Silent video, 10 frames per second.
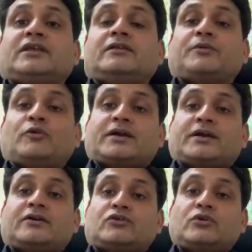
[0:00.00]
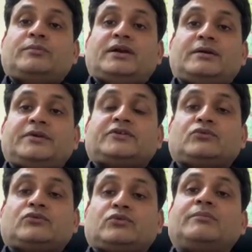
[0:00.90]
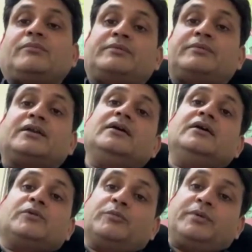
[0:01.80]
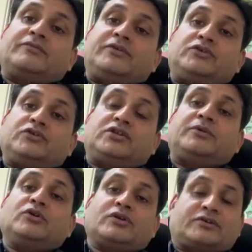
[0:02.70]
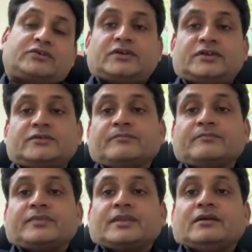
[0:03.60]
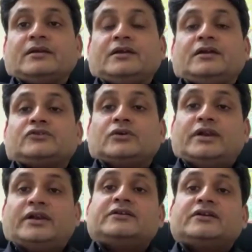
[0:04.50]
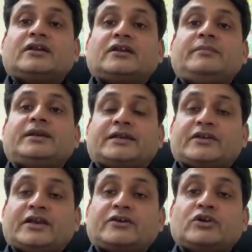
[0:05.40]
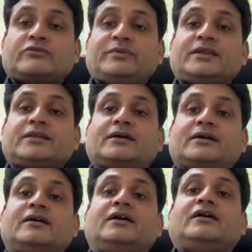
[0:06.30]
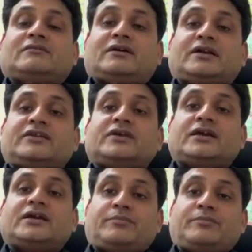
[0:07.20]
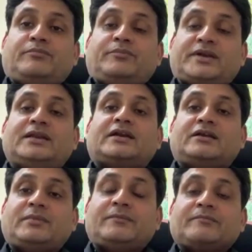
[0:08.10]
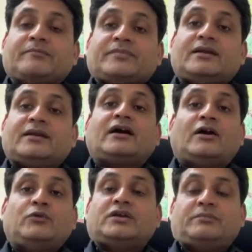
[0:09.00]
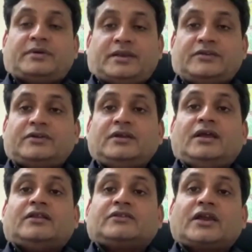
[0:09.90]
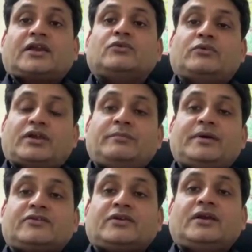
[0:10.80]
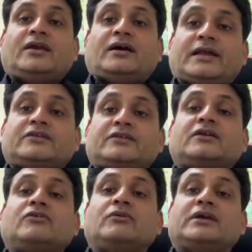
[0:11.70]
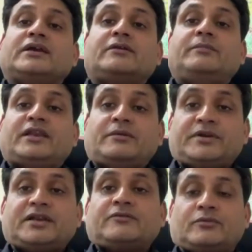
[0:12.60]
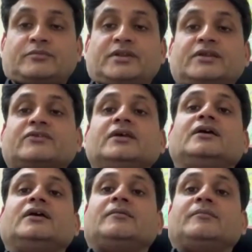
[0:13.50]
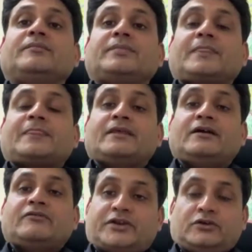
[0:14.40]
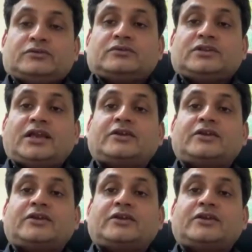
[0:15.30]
the proper control of blood pressure, sugar after proper physiotherapy or exercise. So, ladies and gentlemen, I try to explain what is the pedal edema and how we can manage it. Thank you very much, and I think you will get benefited from this video.